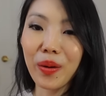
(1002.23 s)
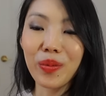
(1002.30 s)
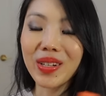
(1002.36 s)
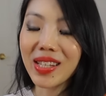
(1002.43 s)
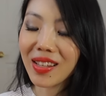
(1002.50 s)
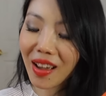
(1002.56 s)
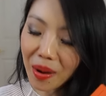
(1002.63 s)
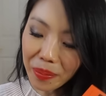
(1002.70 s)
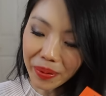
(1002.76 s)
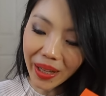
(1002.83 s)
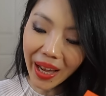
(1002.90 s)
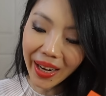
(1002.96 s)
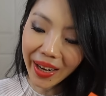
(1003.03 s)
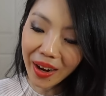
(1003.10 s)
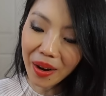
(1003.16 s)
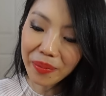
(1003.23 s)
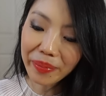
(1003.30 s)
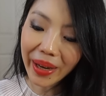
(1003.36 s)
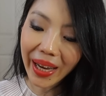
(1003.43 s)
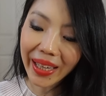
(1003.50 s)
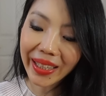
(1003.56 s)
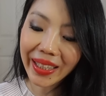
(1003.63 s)
was not planning on
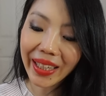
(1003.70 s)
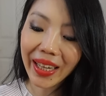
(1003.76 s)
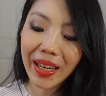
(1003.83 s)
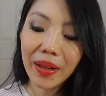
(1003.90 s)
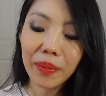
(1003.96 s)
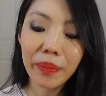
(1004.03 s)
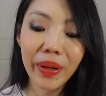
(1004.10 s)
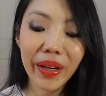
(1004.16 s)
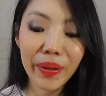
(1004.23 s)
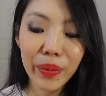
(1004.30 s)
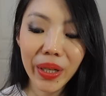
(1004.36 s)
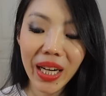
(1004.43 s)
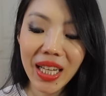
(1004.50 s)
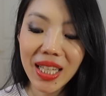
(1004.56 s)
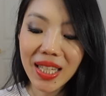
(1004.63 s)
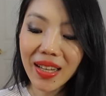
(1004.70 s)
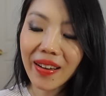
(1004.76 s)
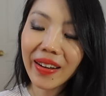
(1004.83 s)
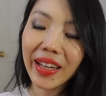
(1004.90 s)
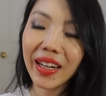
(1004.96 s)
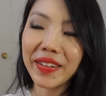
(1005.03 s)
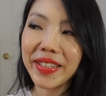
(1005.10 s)
buying it, but when I
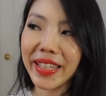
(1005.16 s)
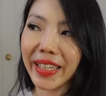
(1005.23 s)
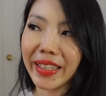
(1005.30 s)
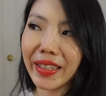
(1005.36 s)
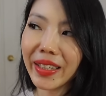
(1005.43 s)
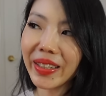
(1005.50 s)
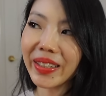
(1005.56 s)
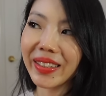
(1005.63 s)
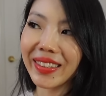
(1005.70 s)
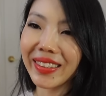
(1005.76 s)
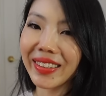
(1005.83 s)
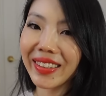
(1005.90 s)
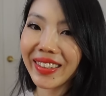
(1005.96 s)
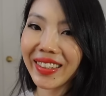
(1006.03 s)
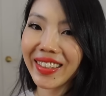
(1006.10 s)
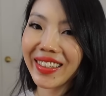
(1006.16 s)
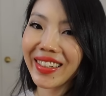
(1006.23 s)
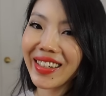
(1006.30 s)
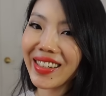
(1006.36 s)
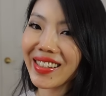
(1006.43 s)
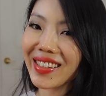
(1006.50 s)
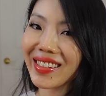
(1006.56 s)
saw it, I was like, huh,
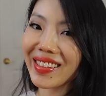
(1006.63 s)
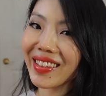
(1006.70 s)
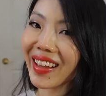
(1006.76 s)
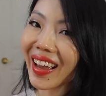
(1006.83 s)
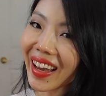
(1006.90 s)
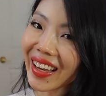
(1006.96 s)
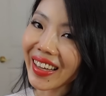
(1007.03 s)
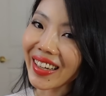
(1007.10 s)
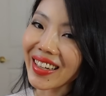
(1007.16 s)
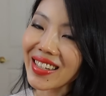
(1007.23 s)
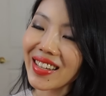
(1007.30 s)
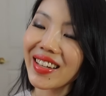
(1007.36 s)
it's nice.